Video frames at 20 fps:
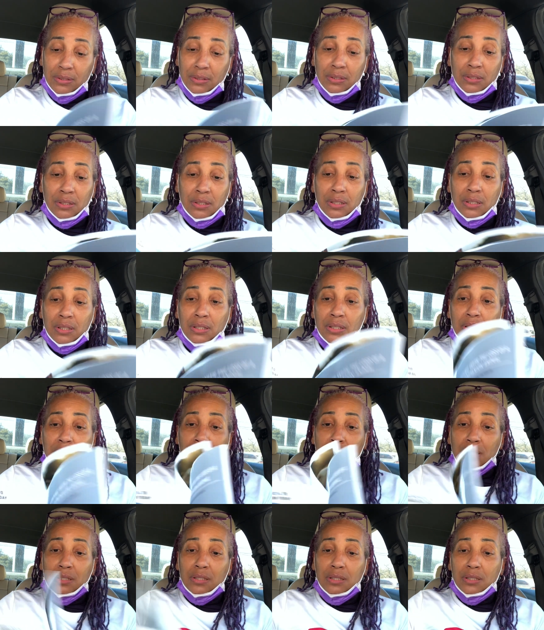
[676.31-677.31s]

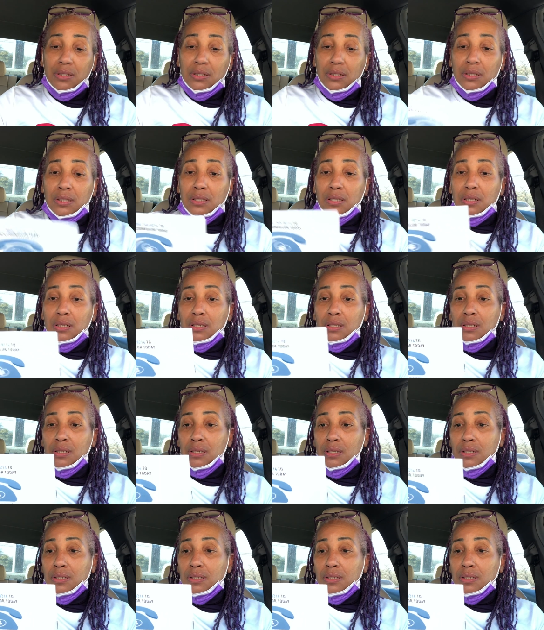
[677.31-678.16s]
Nobody speaks.